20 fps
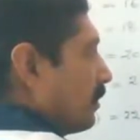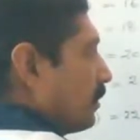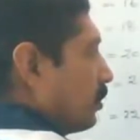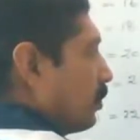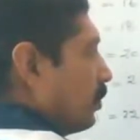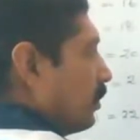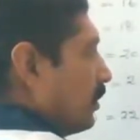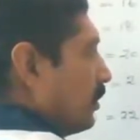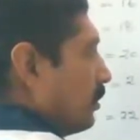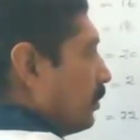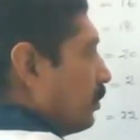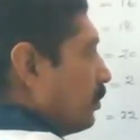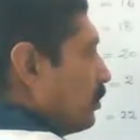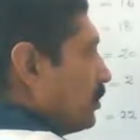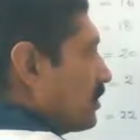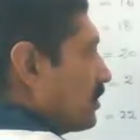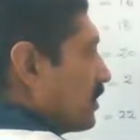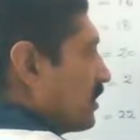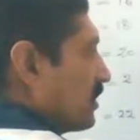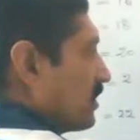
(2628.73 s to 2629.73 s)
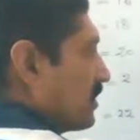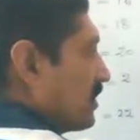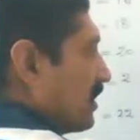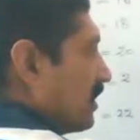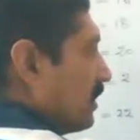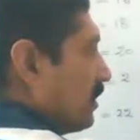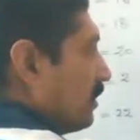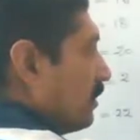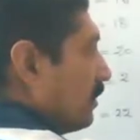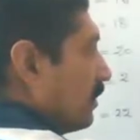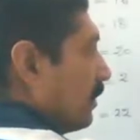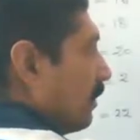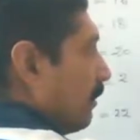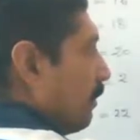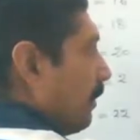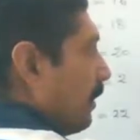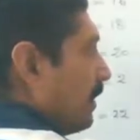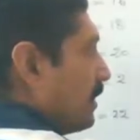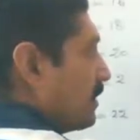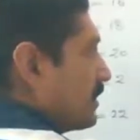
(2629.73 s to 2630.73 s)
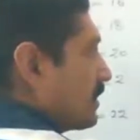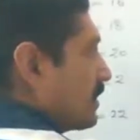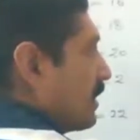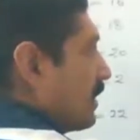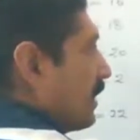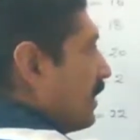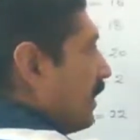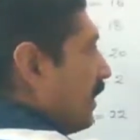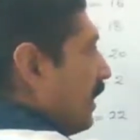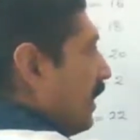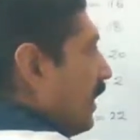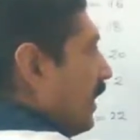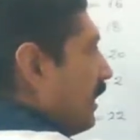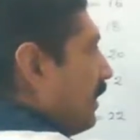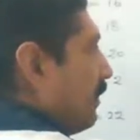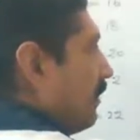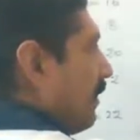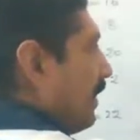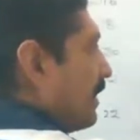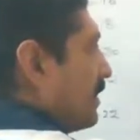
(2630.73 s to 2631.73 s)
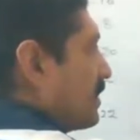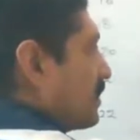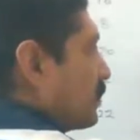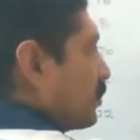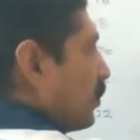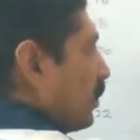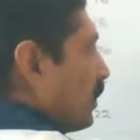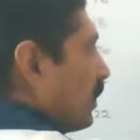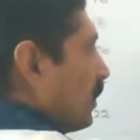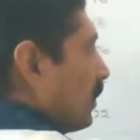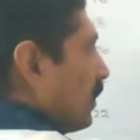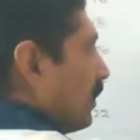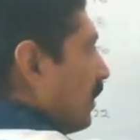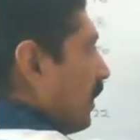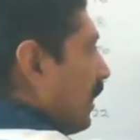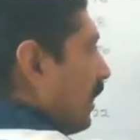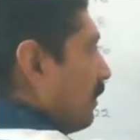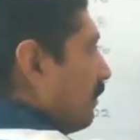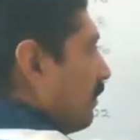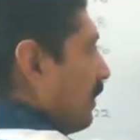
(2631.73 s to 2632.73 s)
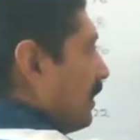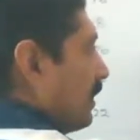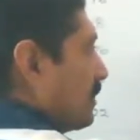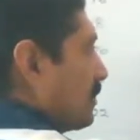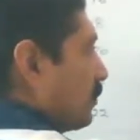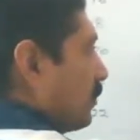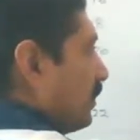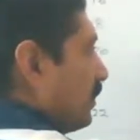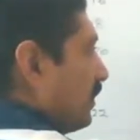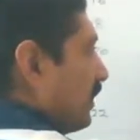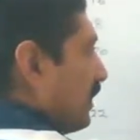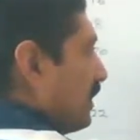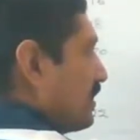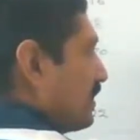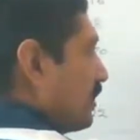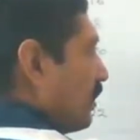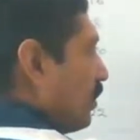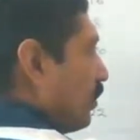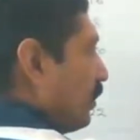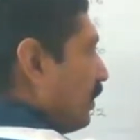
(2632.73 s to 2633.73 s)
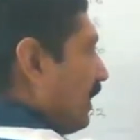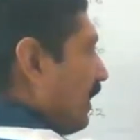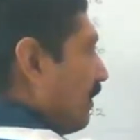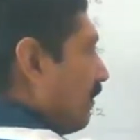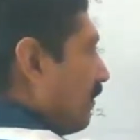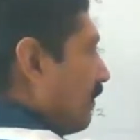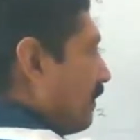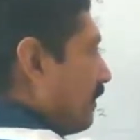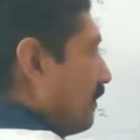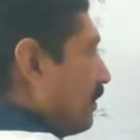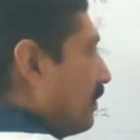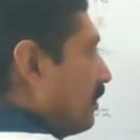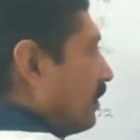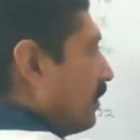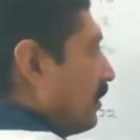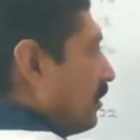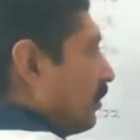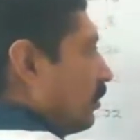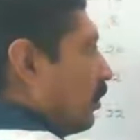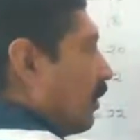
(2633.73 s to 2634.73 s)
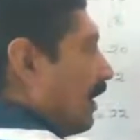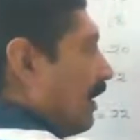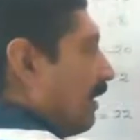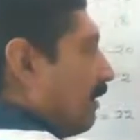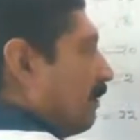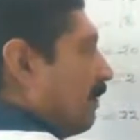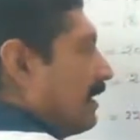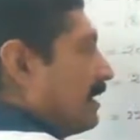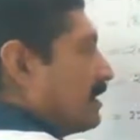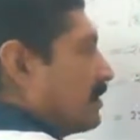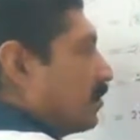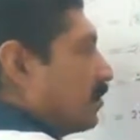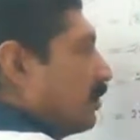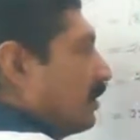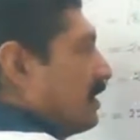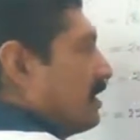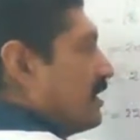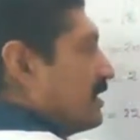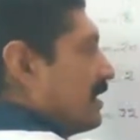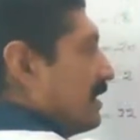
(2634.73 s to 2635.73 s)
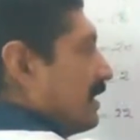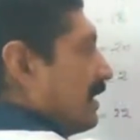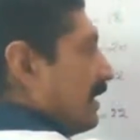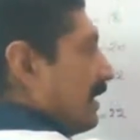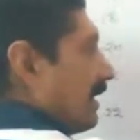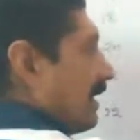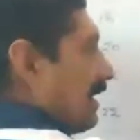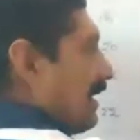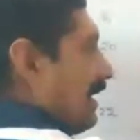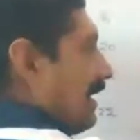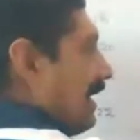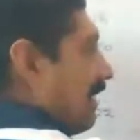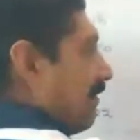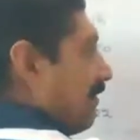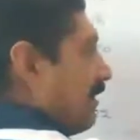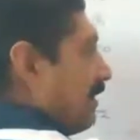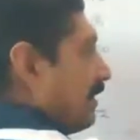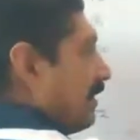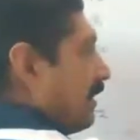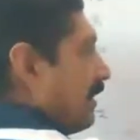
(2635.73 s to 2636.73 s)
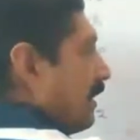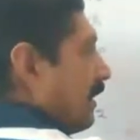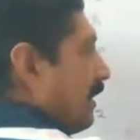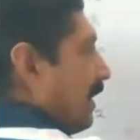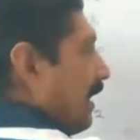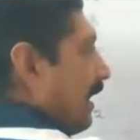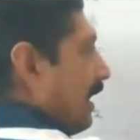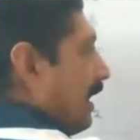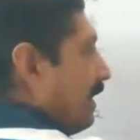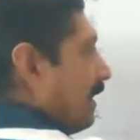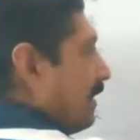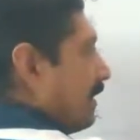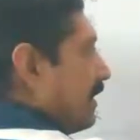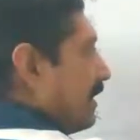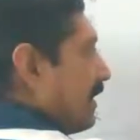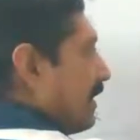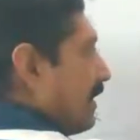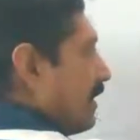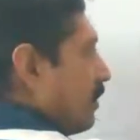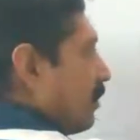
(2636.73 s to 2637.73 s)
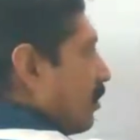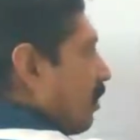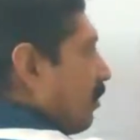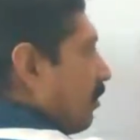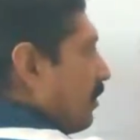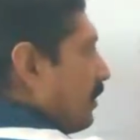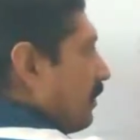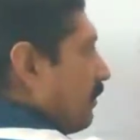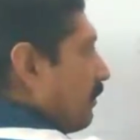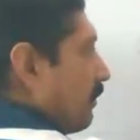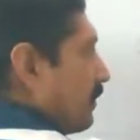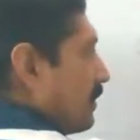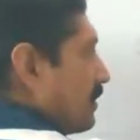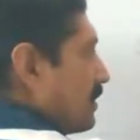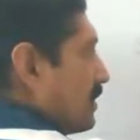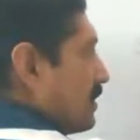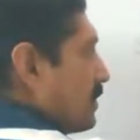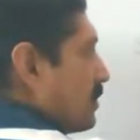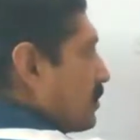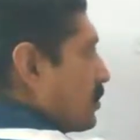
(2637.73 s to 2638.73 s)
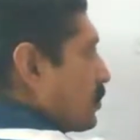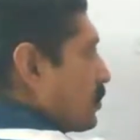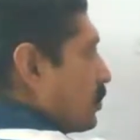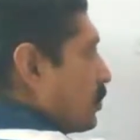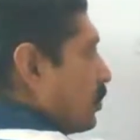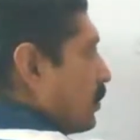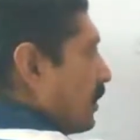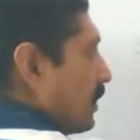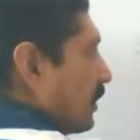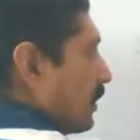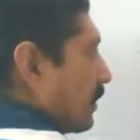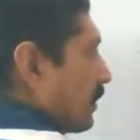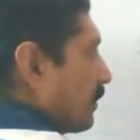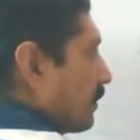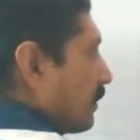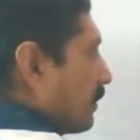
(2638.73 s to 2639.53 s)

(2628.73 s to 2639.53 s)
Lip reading: 2 into 16 plus n minus 1. N minus 1, that is now 11. 12 minus 1 is 11. And d common difference is 2 here,